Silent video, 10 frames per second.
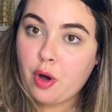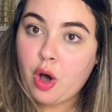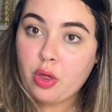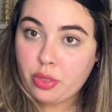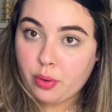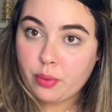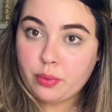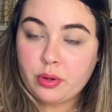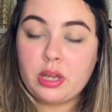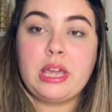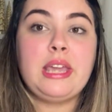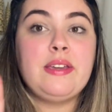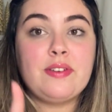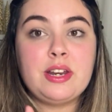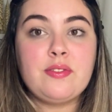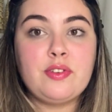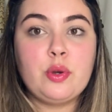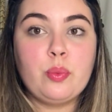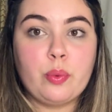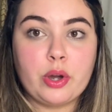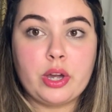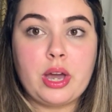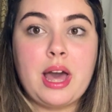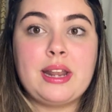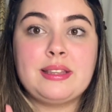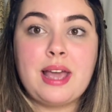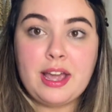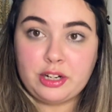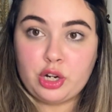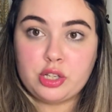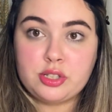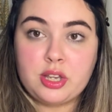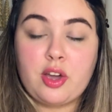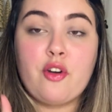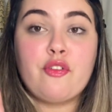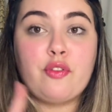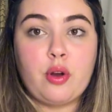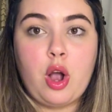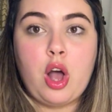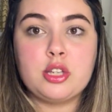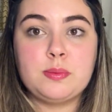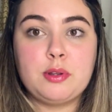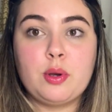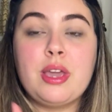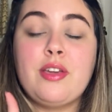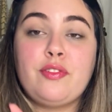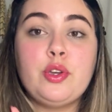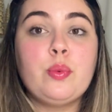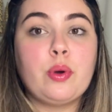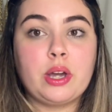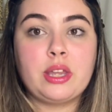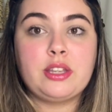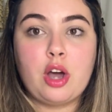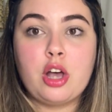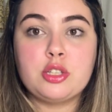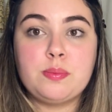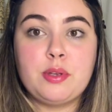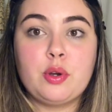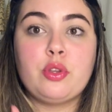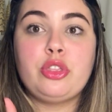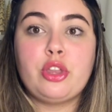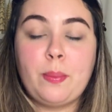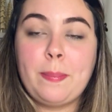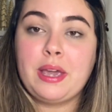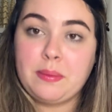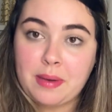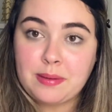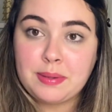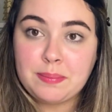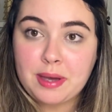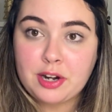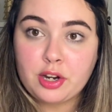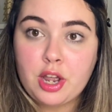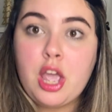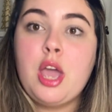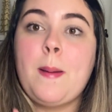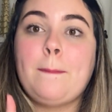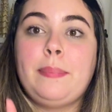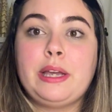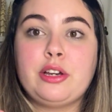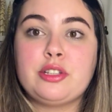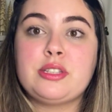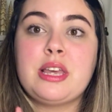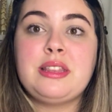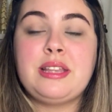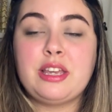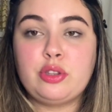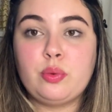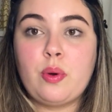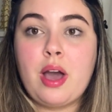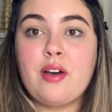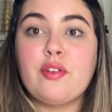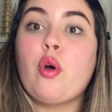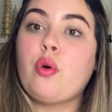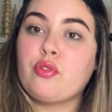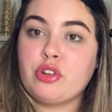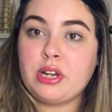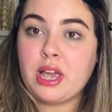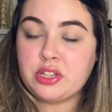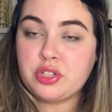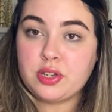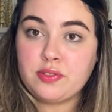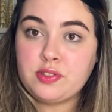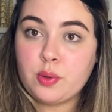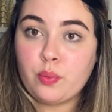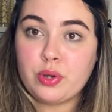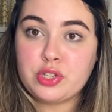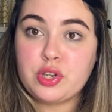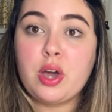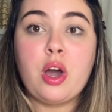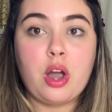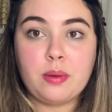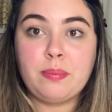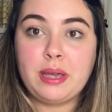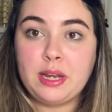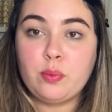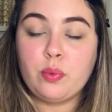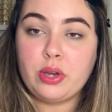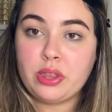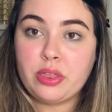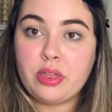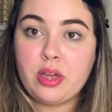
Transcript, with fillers: Although, even if you work at a diagnostic for a hospital, if you work at the hospital, the pay might be better, because they do have overnight shifts, which are paid with